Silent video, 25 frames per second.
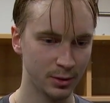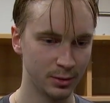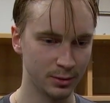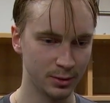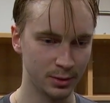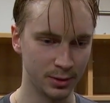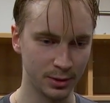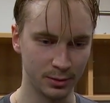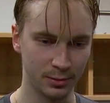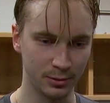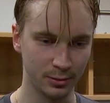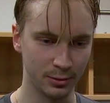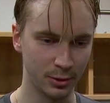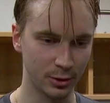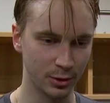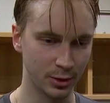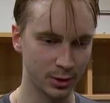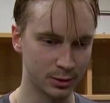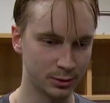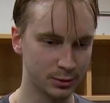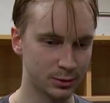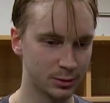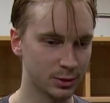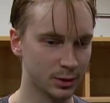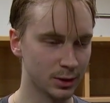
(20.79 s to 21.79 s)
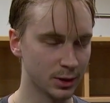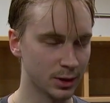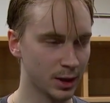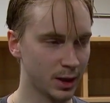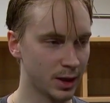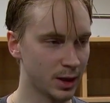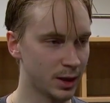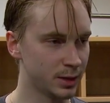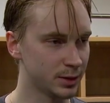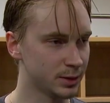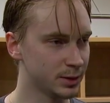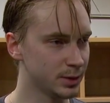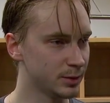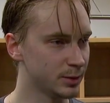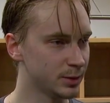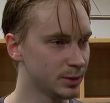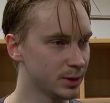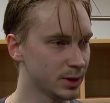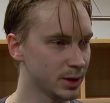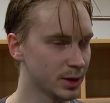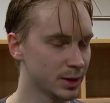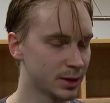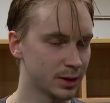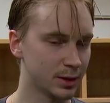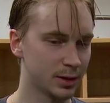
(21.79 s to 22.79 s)
we work it really hard. I
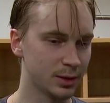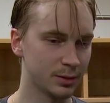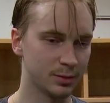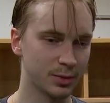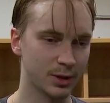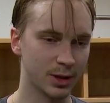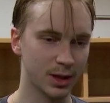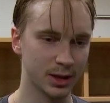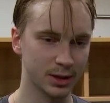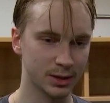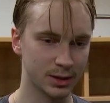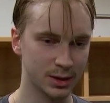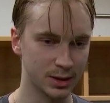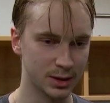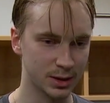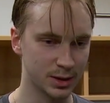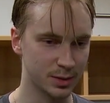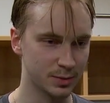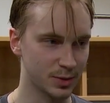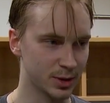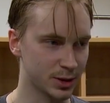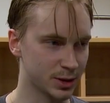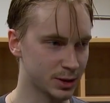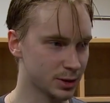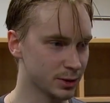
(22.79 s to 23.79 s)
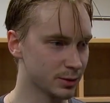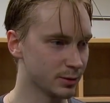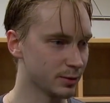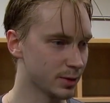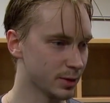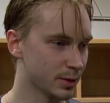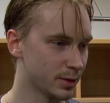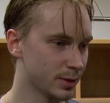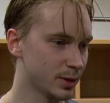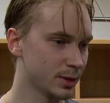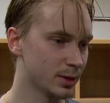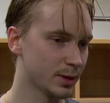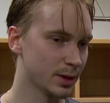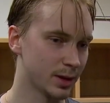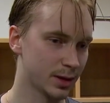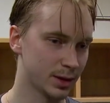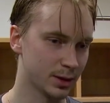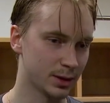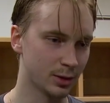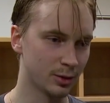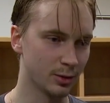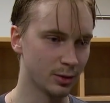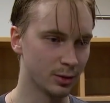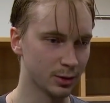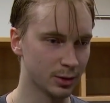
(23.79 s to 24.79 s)
mean, like in a practice, especially the, like
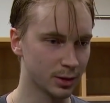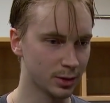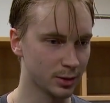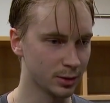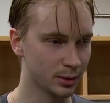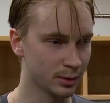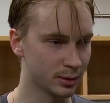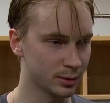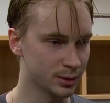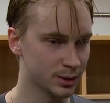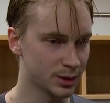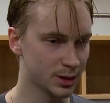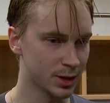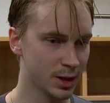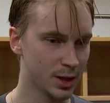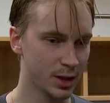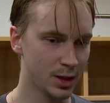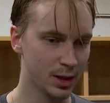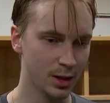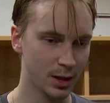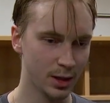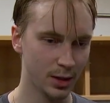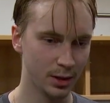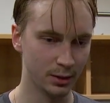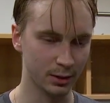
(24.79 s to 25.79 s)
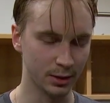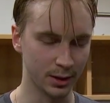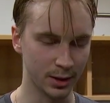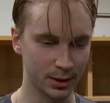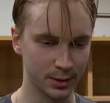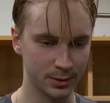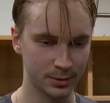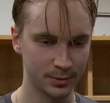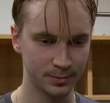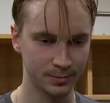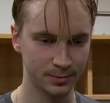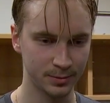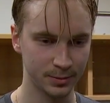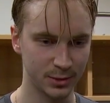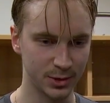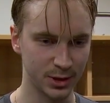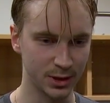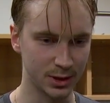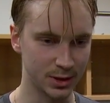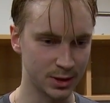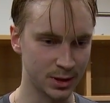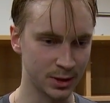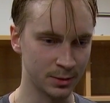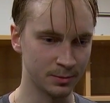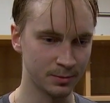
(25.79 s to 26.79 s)
the goalie coach, like
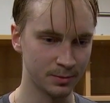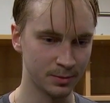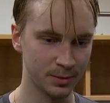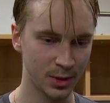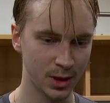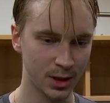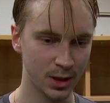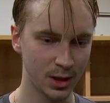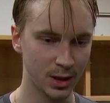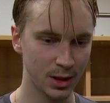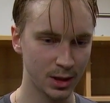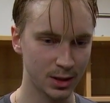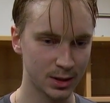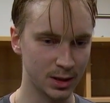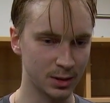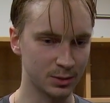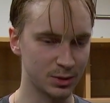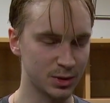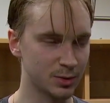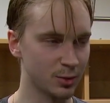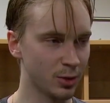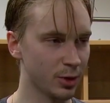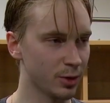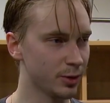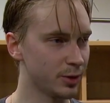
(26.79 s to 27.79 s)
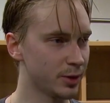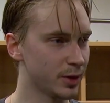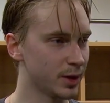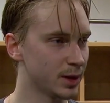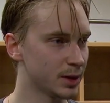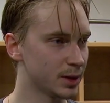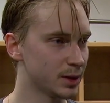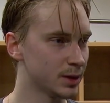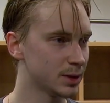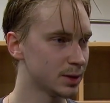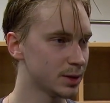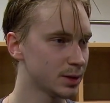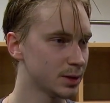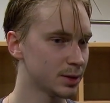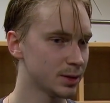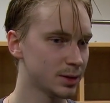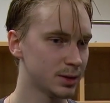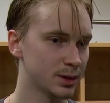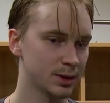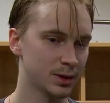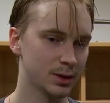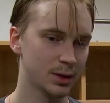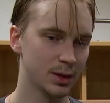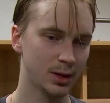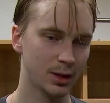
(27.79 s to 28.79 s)
did some some small thing
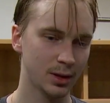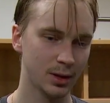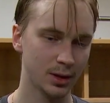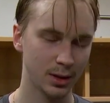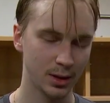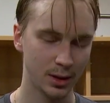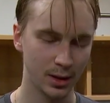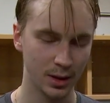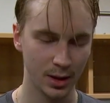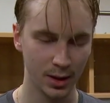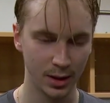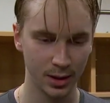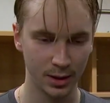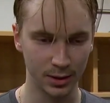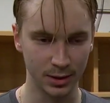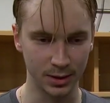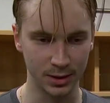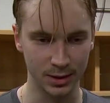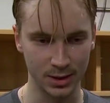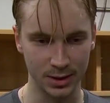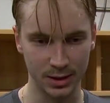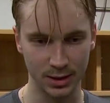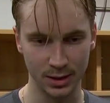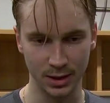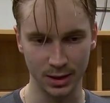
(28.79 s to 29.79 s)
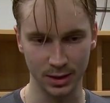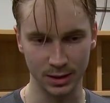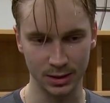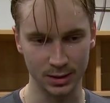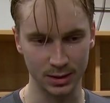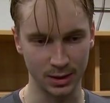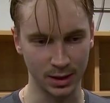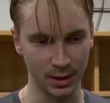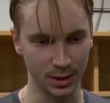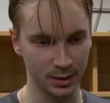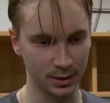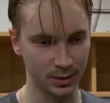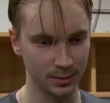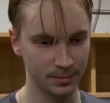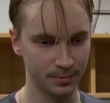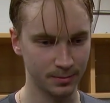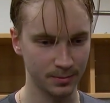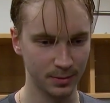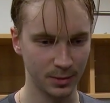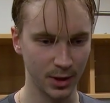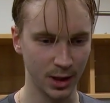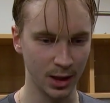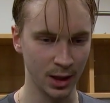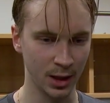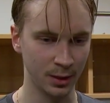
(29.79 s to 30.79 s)
these things like
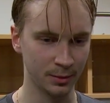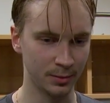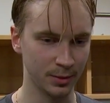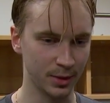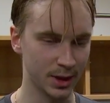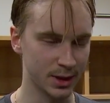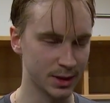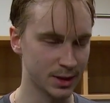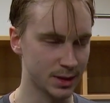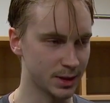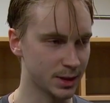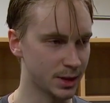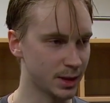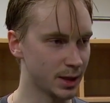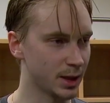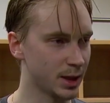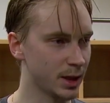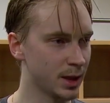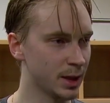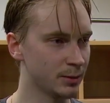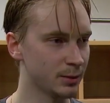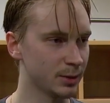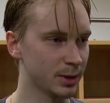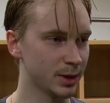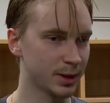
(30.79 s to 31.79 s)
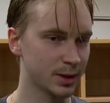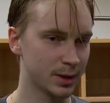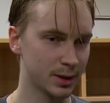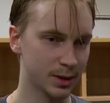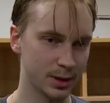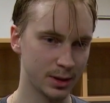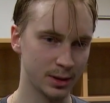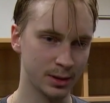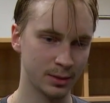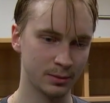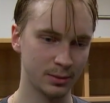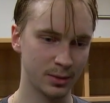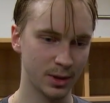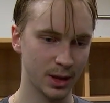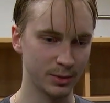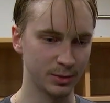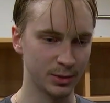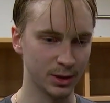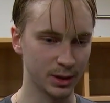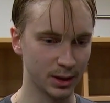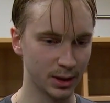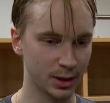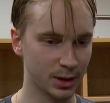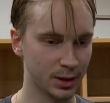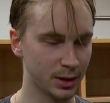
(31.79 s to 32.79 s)
help us in a game like and i
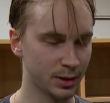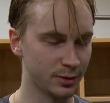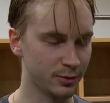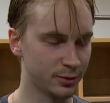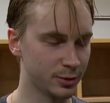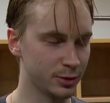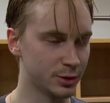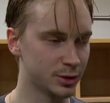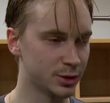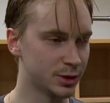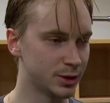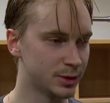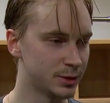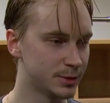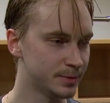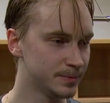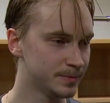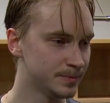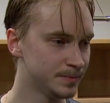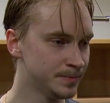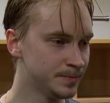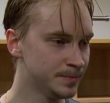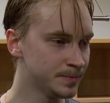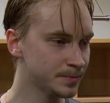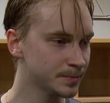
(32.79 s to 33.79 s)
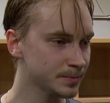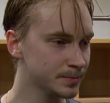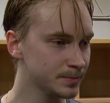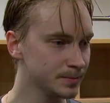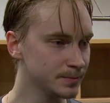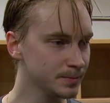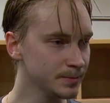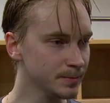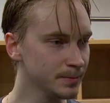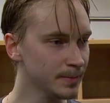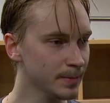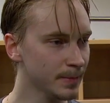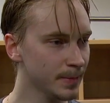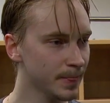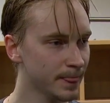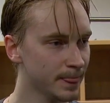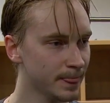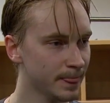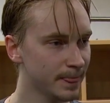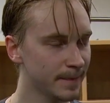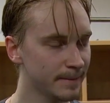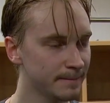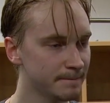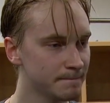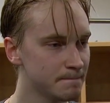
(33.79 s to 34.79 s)
mean like in the future what was that
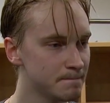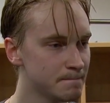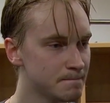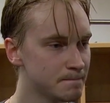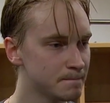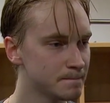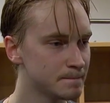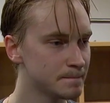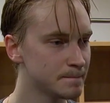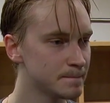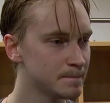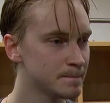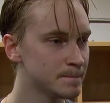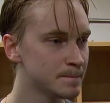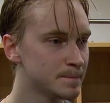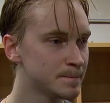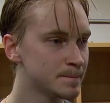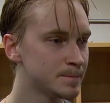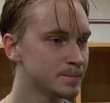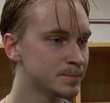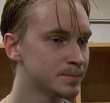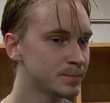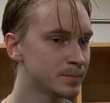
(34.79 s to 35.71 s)
uh, third period like for you